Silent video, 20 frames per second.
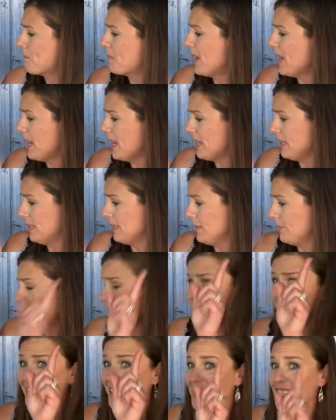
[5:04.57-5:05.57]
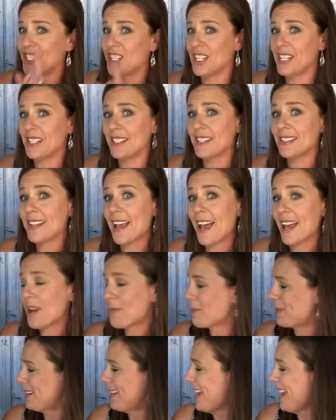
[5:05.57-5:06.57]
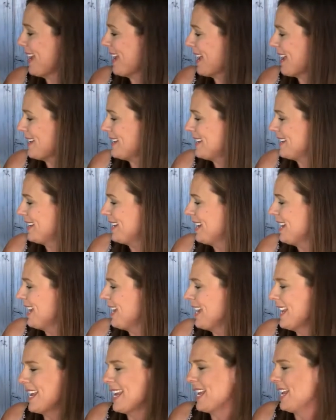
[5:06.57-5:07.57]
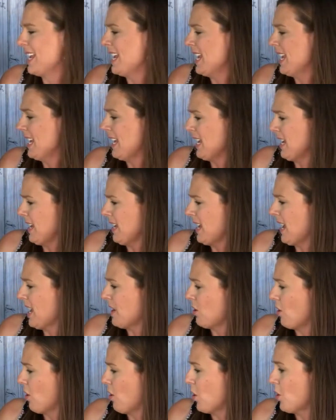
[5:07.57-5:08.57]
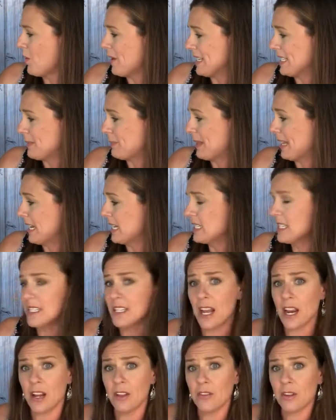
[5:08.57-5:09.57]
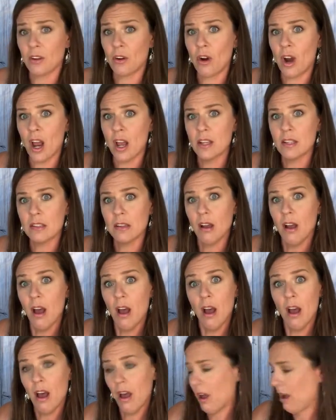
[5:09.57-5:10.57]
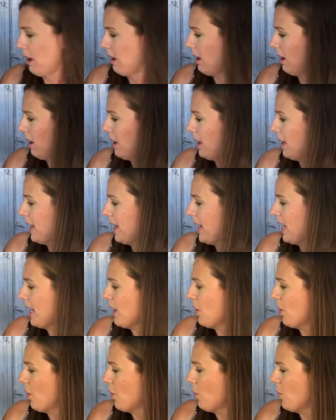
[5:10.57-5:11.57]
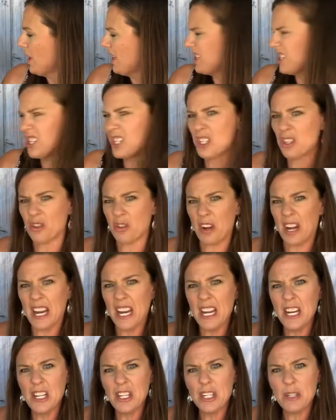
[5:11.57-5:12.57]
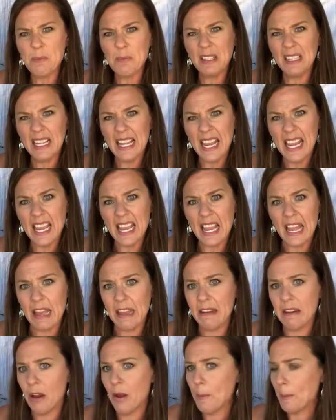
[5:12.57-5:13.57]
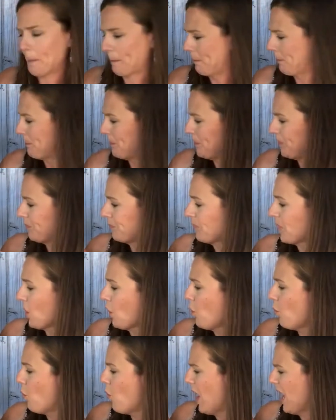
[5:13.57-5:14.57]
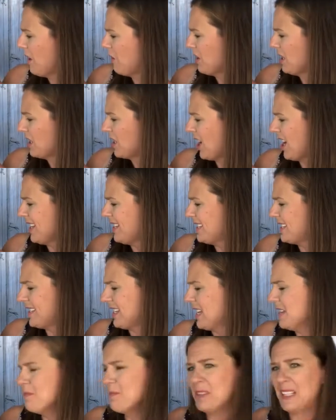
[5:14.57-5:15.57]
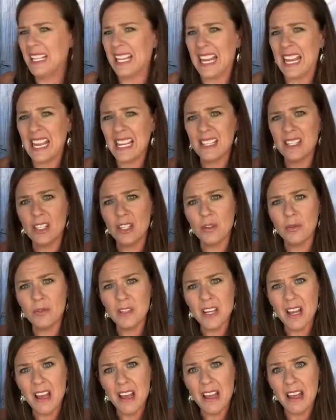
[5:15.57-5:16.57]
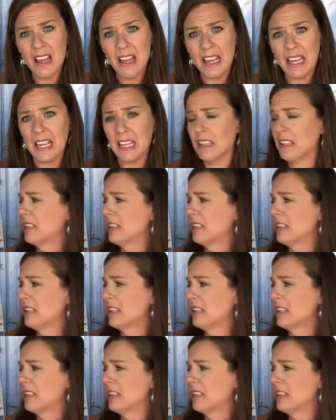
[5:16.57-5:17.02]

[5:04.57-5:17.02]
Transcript: But Jesus had a plan. He had always planned to die on the cross. What a strange plan. Why would God's son plan to die?